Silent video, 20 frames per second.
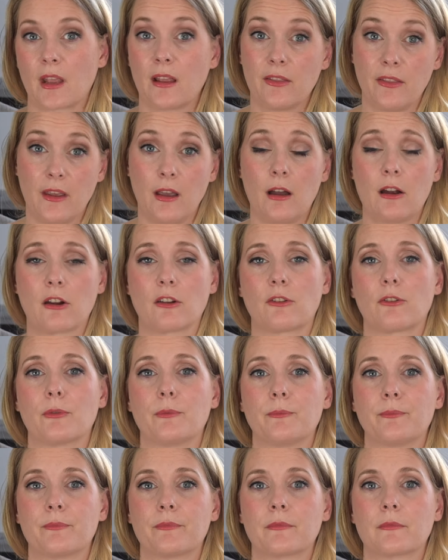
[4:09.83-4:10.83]
They aren't.
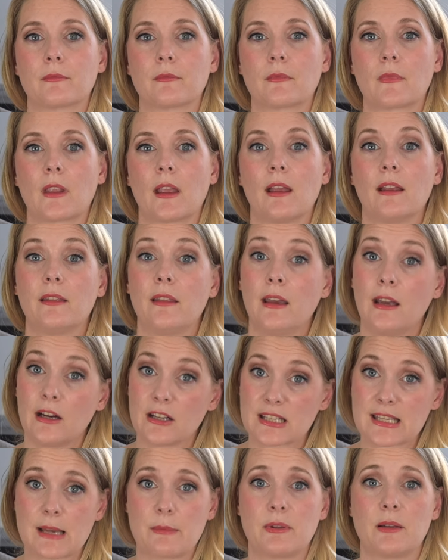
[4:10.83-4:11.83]
They are
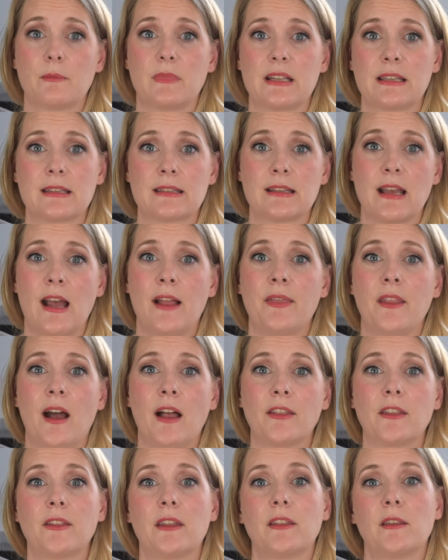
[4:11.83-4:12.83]
supplements, and
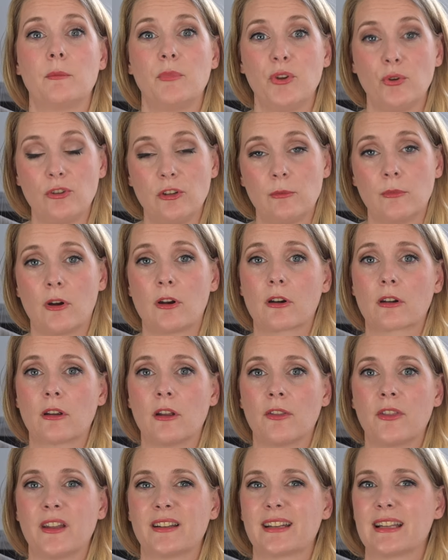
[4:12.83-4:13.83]
other than the beauty
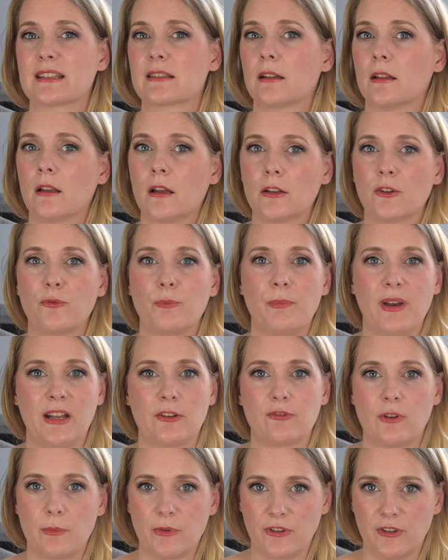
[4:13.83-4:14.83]
market that gets a lot of bad
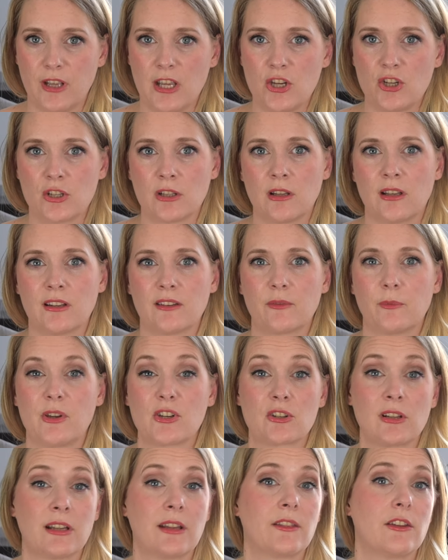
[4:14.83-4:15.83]
reputation,
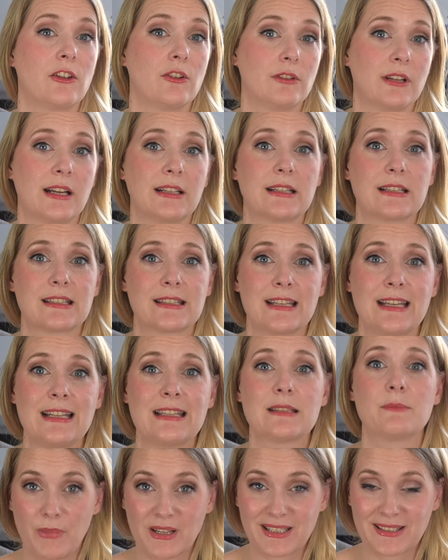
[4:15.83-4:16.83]
especially in the United
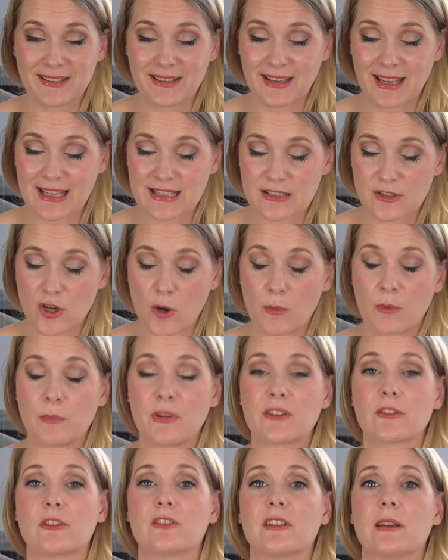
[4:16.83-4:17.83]
States, but is against common
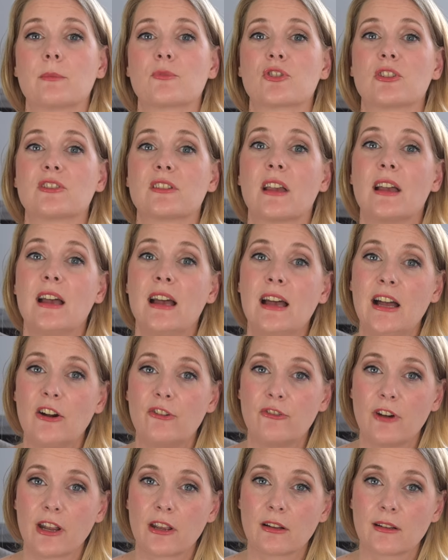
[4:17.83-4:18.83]
misconceptions,
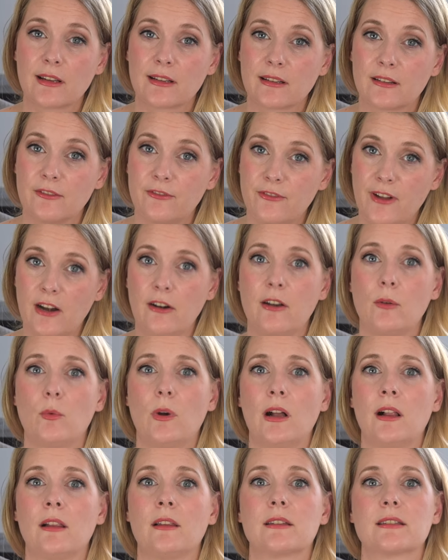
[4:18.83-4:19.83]
regulated very
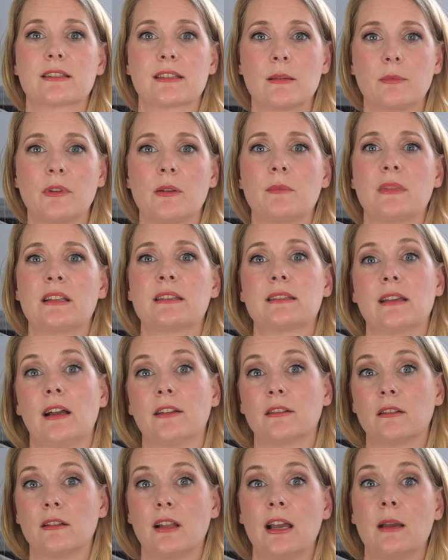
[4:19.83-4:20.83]
well, supplements
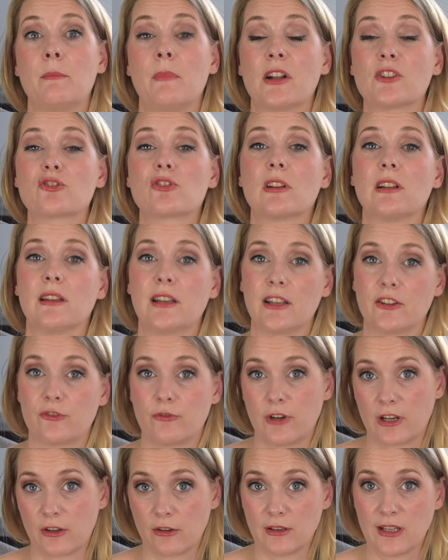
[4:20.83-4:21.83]
underlie much less
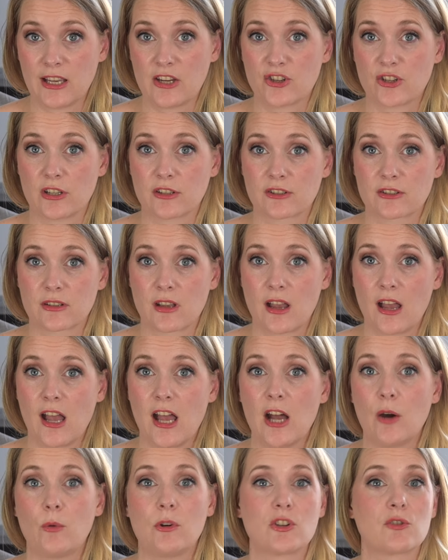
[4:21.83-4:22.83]
regulations,
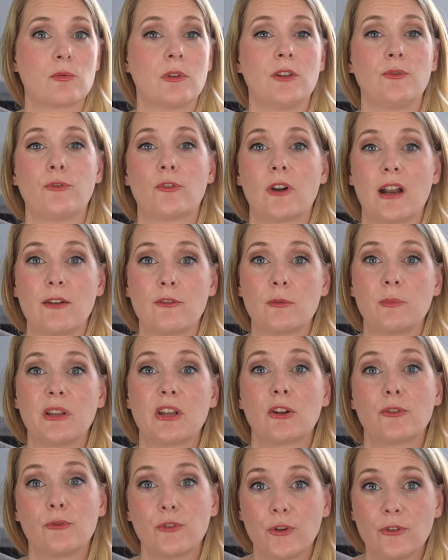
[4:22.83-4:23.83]
which will forever be
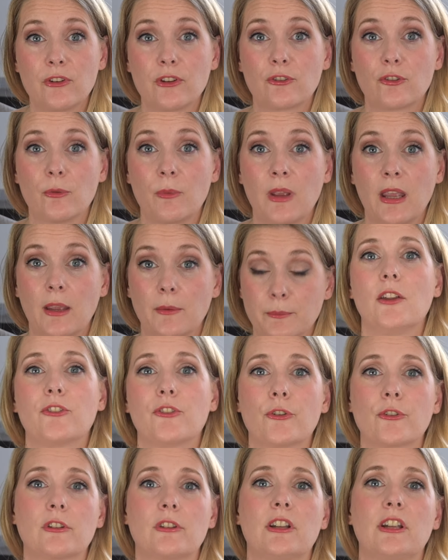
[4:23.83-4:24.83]
confusing to me.
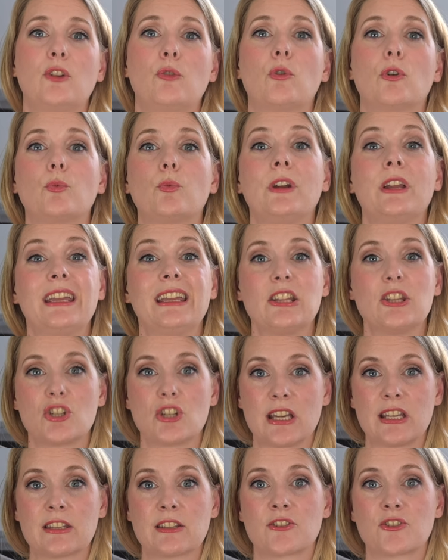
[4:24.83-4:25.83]
Certainly what we
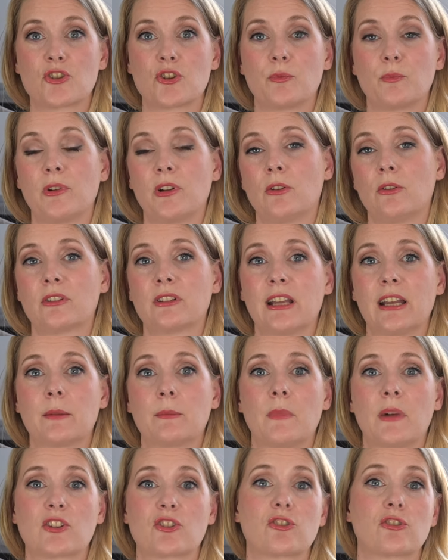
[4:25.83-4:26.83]
ingest should be looked at
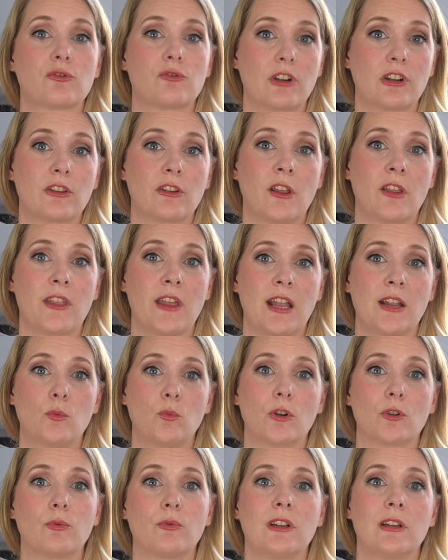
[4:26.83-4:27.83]
much stricter than
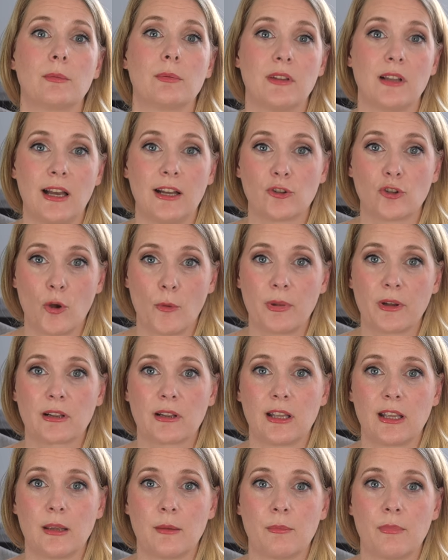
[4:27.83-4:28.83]
what we apply
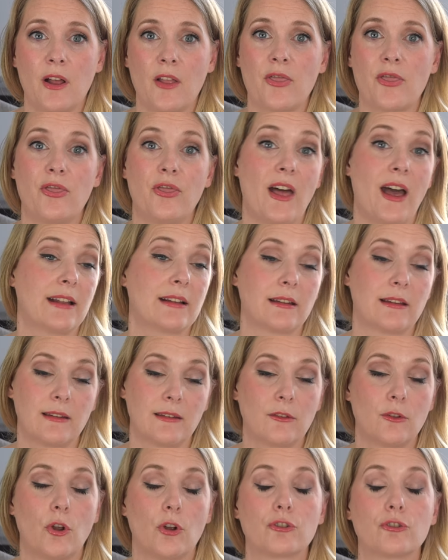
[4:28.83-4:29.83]
topically, but that is
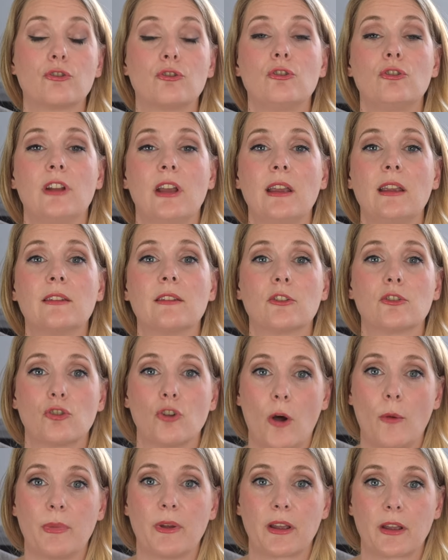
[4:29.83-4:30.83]
not today's
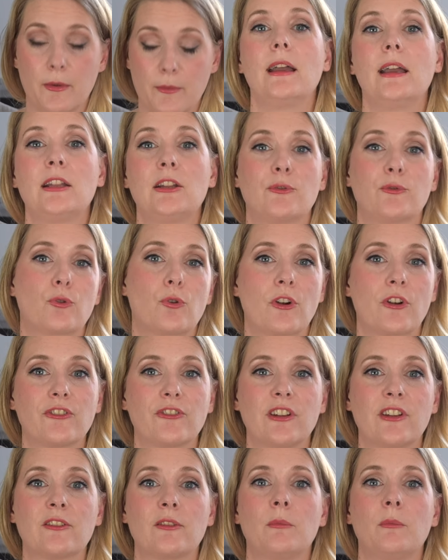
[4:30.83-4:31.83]
topic. It of course
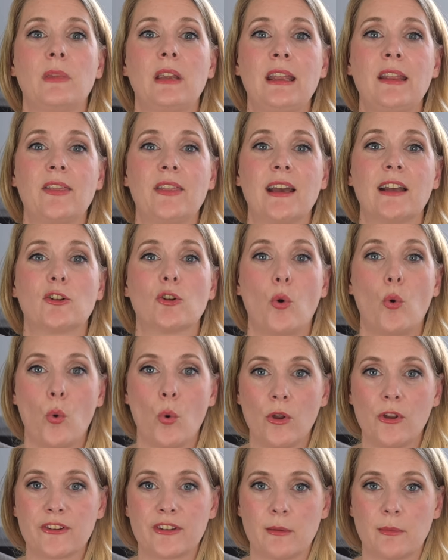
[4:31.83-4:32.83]
doesn't mean that
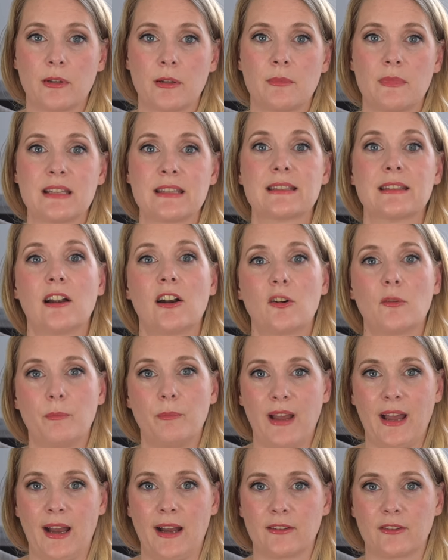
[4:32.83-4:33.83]
all supplements are
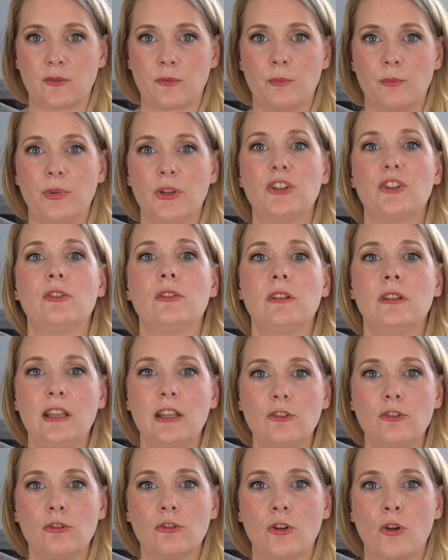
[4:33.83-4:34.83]
bad, but you
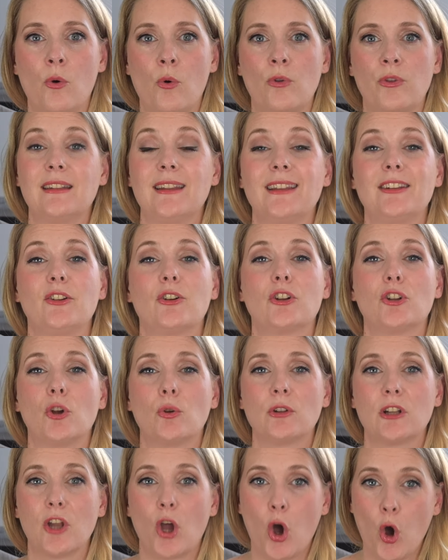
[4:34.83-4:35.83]
need to know that you can
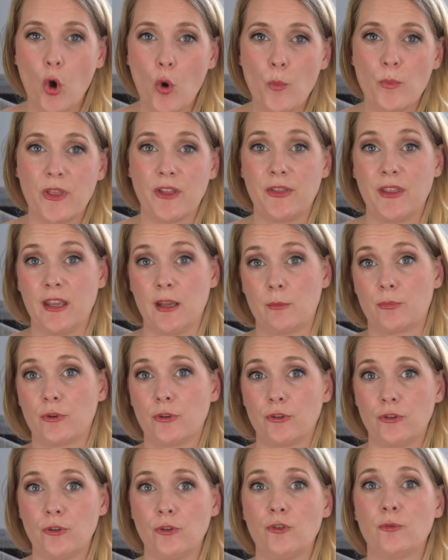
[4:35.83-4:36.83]
only hope that they are
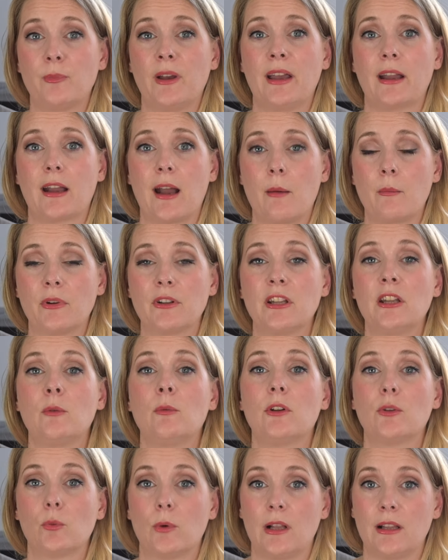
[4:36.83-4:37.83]
produced by a company
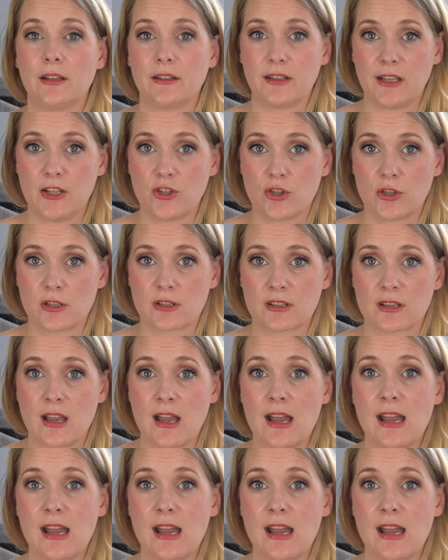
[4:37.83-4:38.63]
with well intentions,